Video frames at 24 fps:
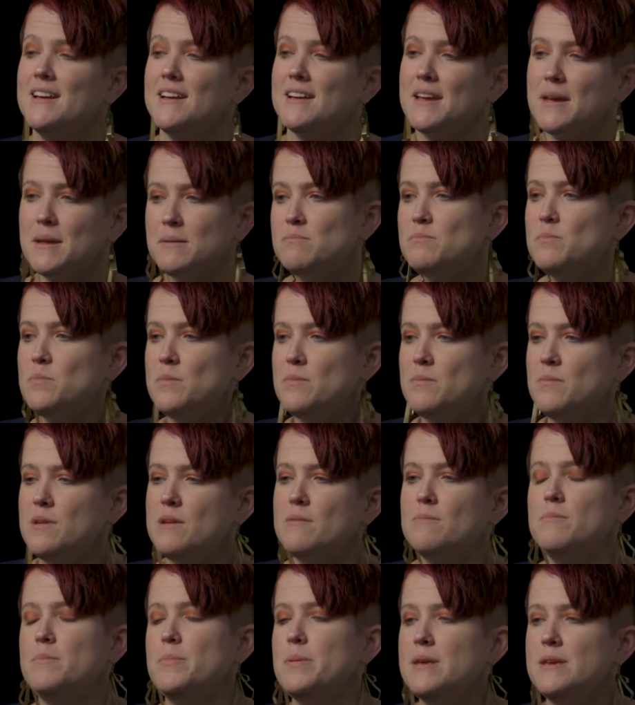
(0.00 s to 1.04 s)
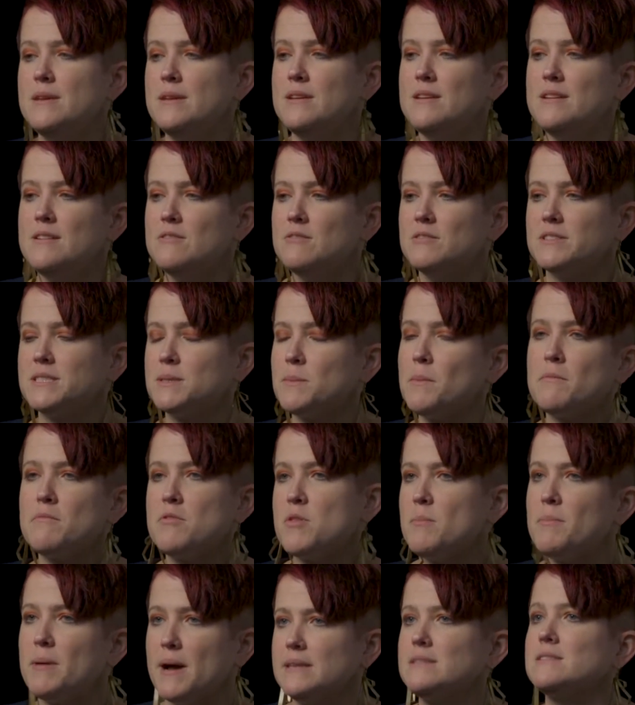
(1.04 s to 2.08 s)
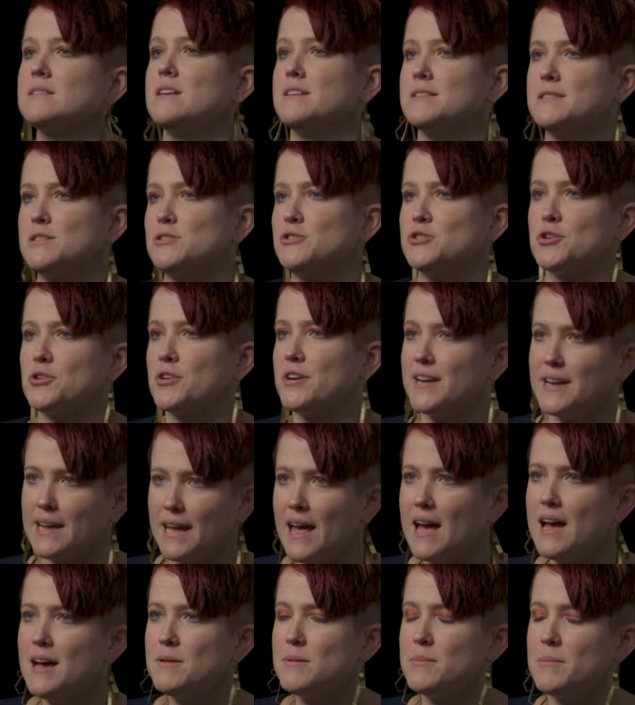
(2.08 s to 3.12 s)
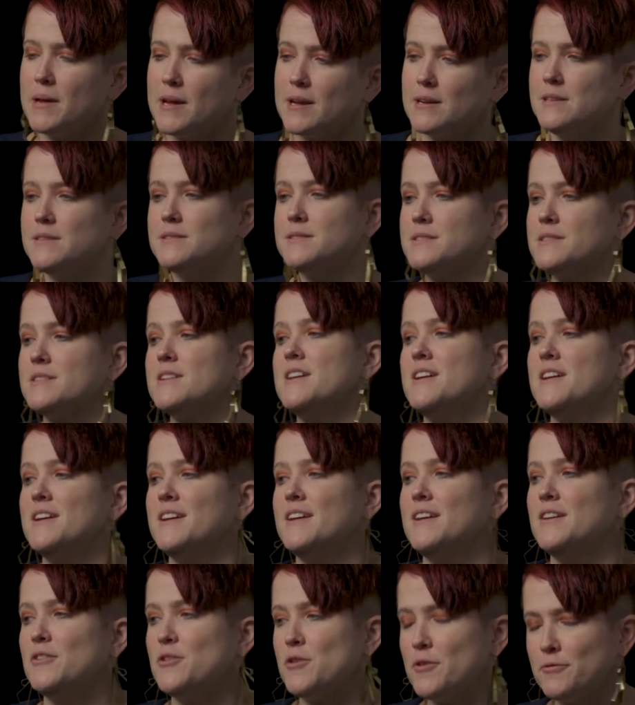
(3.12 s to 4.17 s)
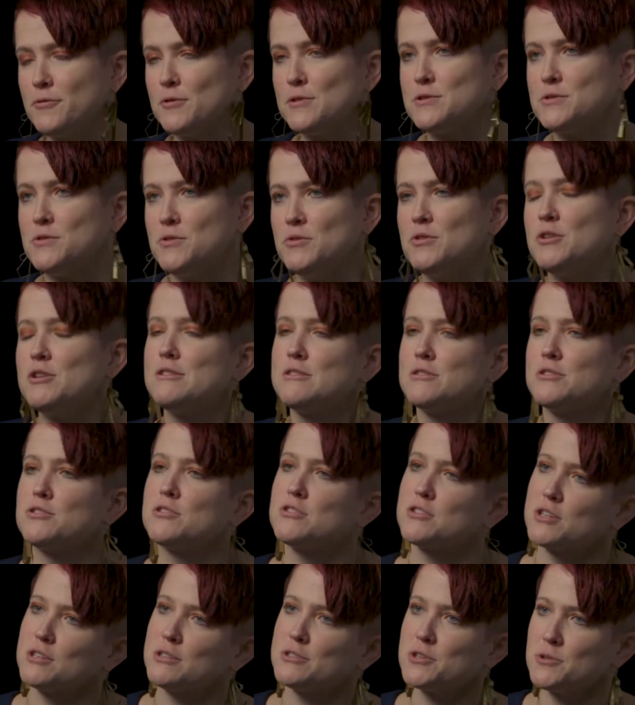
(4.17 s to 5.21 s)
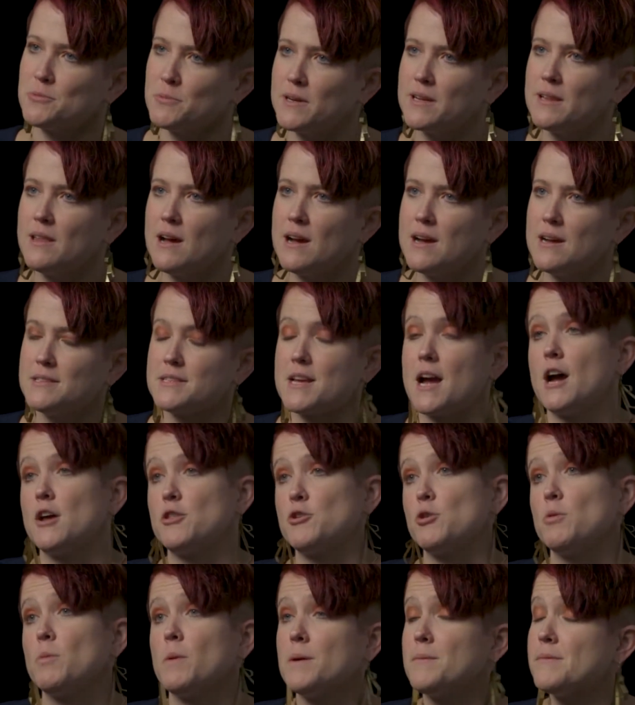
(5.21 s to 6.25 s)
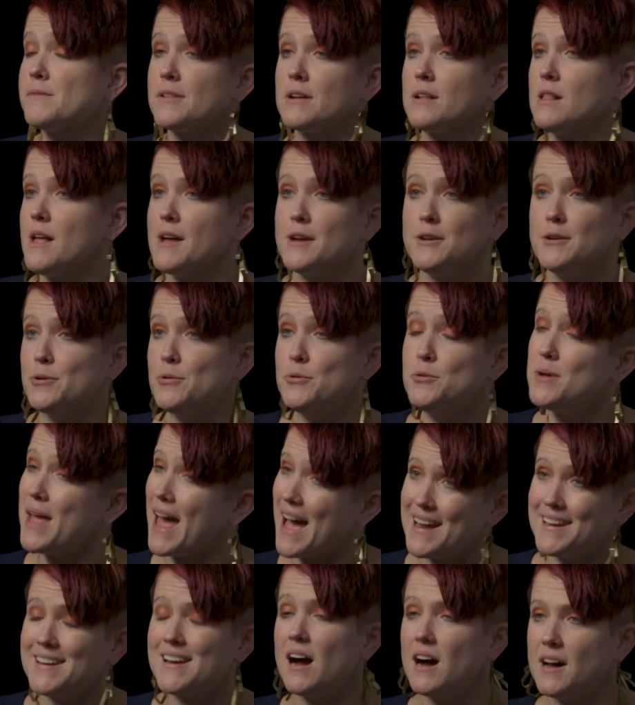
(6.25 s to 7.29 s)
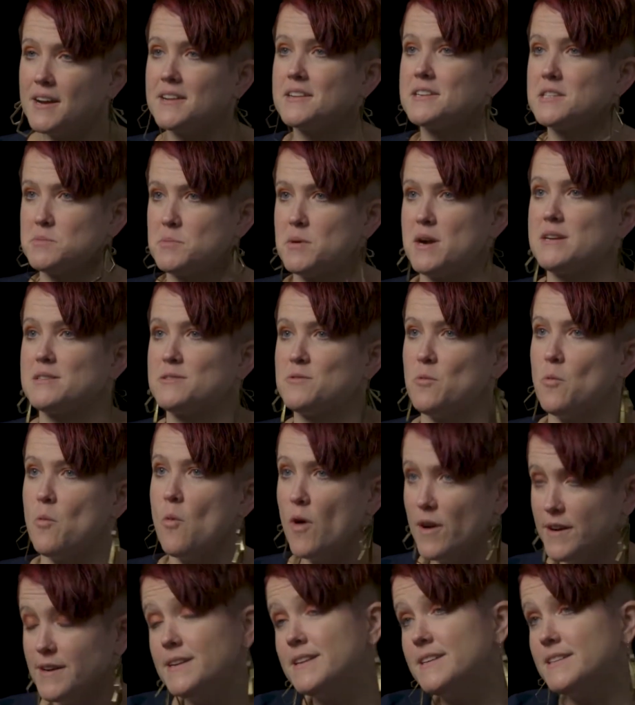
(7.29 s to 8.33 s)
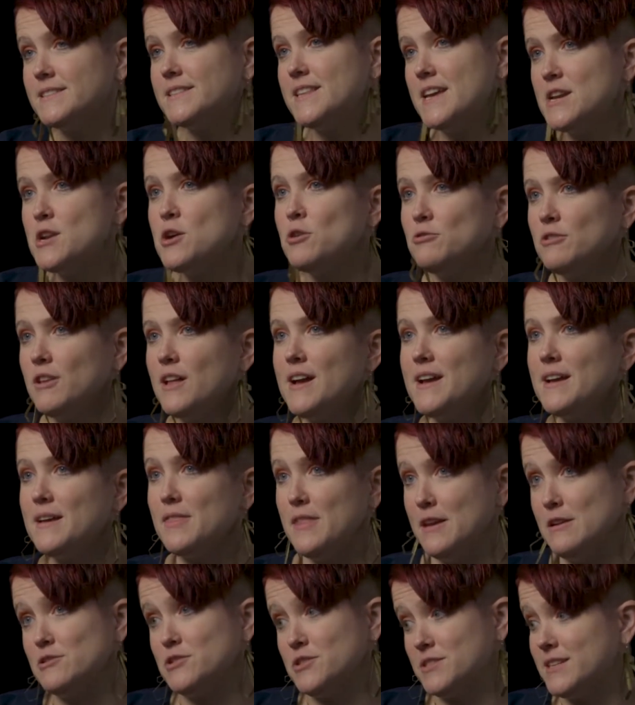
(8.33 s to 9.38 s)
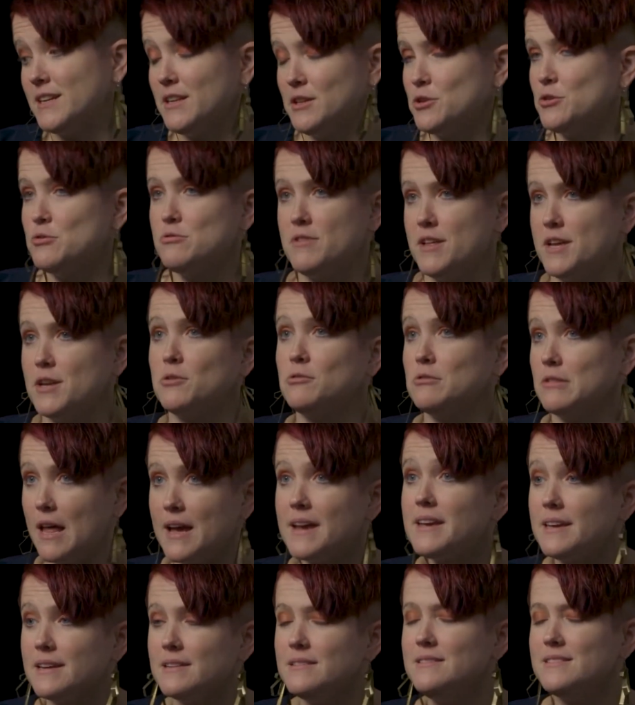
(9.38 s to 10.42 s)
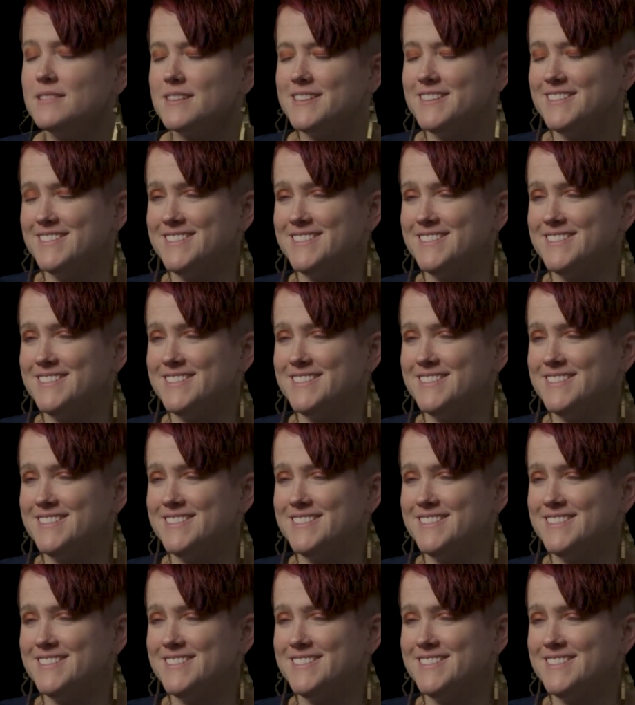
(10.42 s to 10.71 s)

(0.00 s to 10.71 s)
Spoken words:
can be some of the best lessons you're going to get, because your first few years you start to realize either you're working with a client who cannot express what it is they don't like, they're just telling you they don't like it,